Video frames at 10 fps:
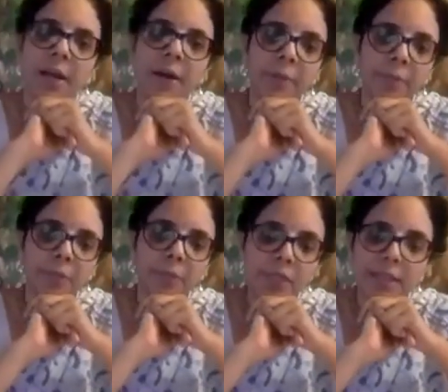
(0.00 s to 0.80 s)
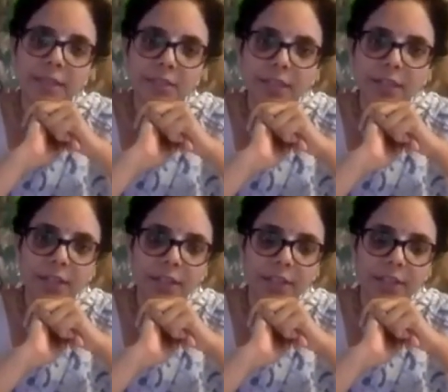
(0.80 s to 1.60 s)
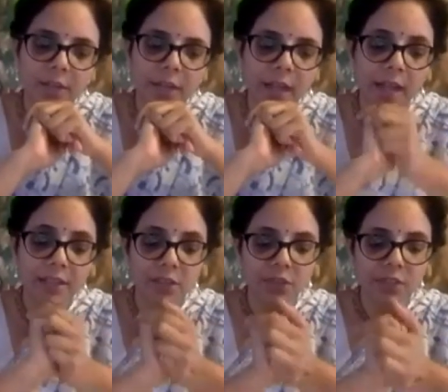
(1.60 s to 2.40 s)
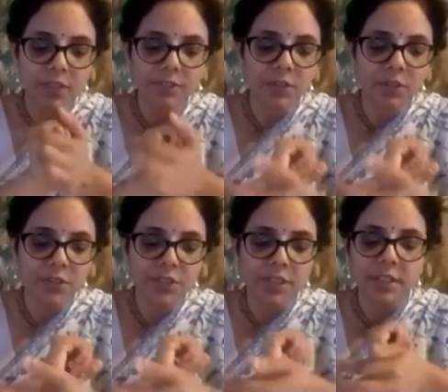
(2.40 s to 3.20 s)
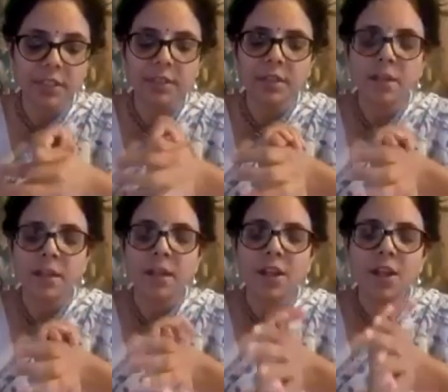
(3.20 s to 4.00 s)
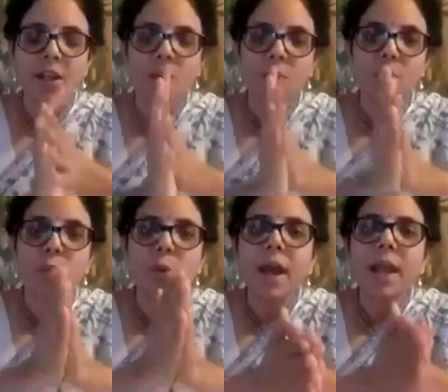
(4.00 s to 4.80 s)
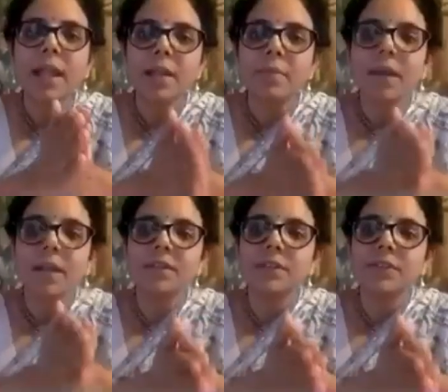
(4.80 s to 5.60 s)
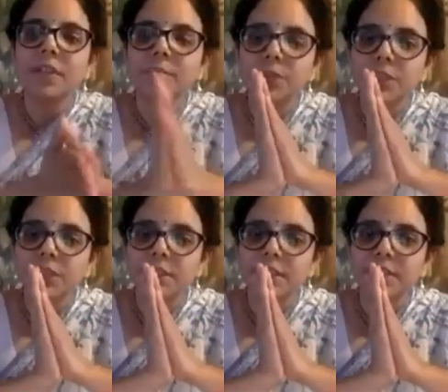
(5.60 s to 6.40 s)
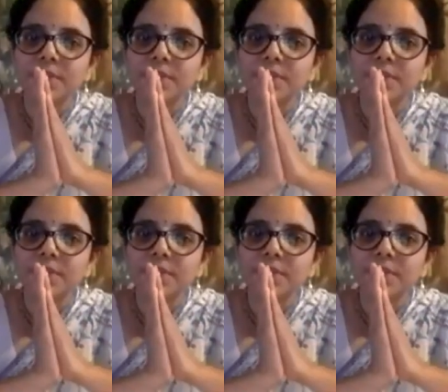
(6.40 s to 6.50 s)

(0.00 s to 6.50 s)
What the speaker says: Once that's clear, then you can ask yourself the question, why am I in this community?